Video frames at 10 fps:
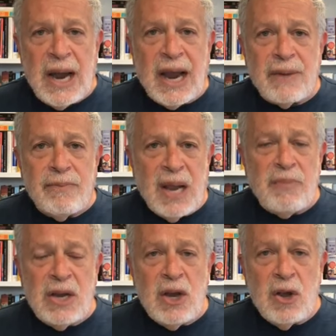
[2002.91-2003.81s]
and
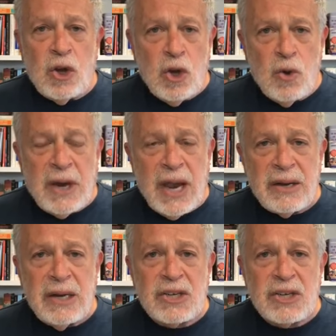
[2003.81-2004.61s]
maybe you can